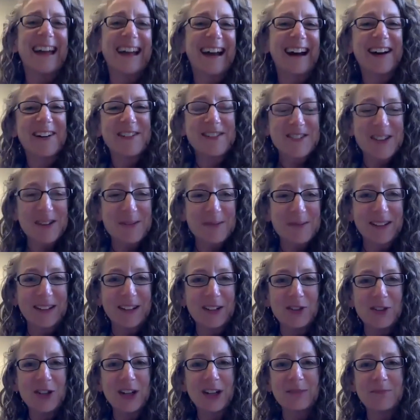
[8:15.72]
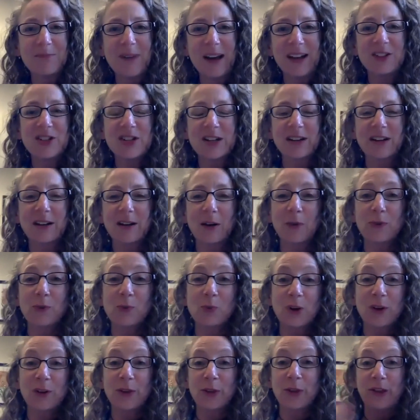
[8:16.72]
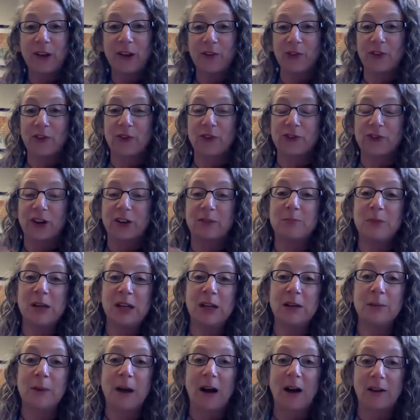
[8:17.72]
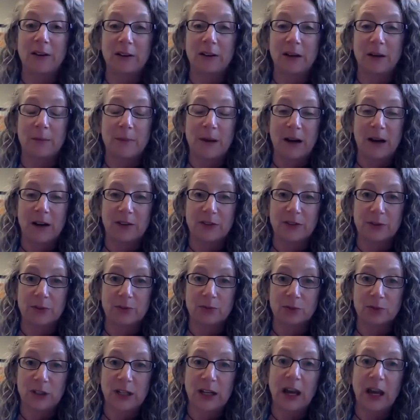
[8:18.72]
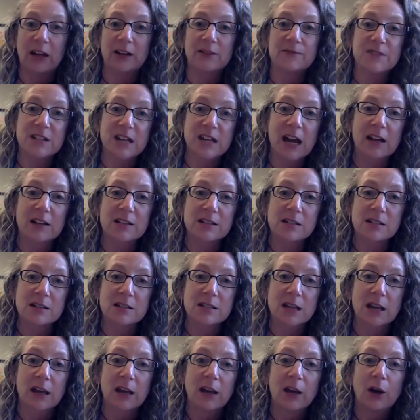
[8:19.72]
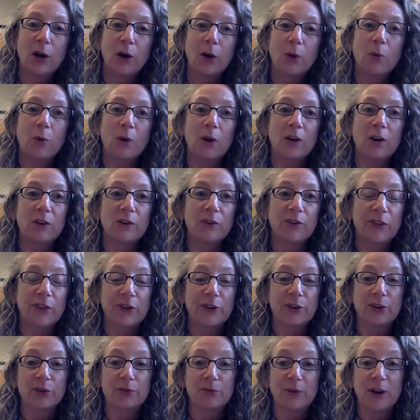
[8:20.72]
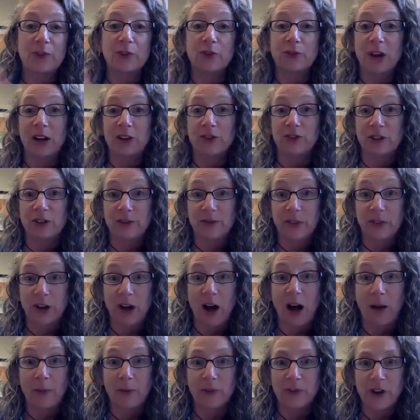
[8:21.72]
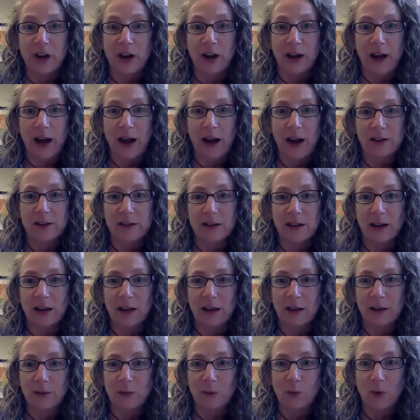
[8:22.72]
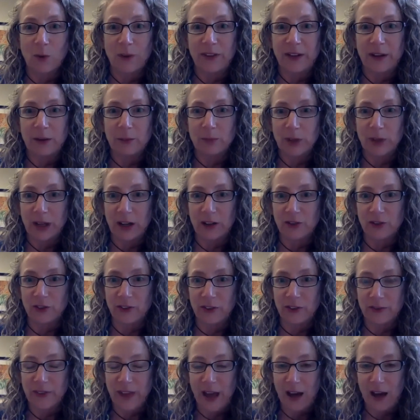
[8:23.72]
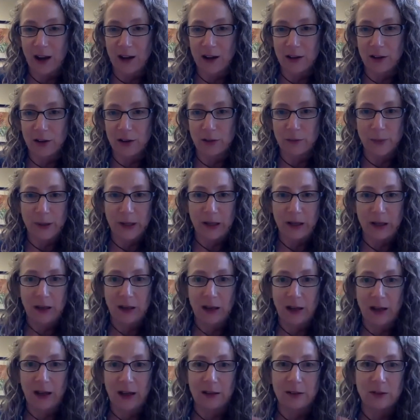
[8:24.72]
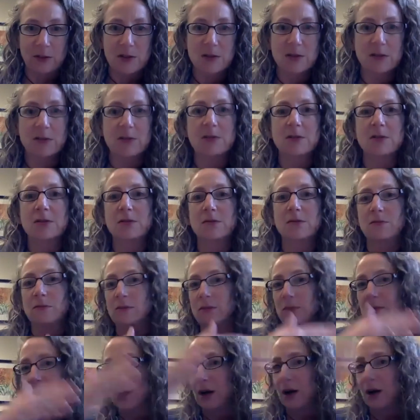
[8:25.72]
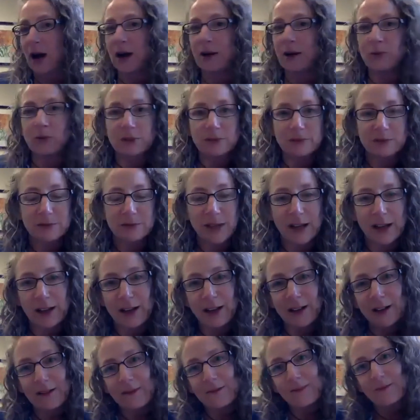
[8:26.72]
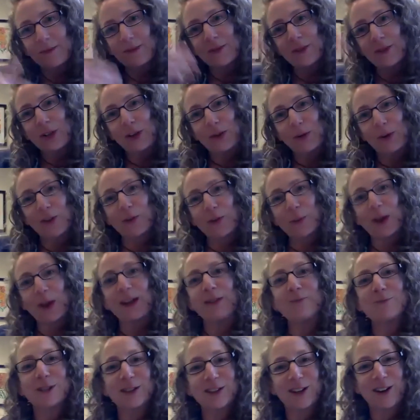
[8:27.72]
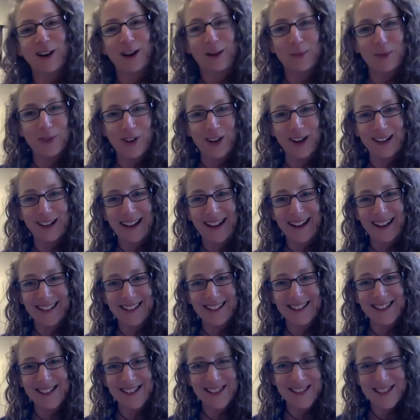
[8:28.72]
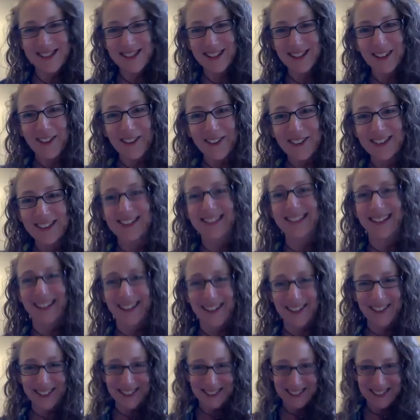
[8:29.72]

I was hoping that you could mention, it was one of the things that struck me about the ruling out of Texas was the resurrection of the Comstock Act and what the implications of that could be. And I will let you explain what the Comstock Act is too. So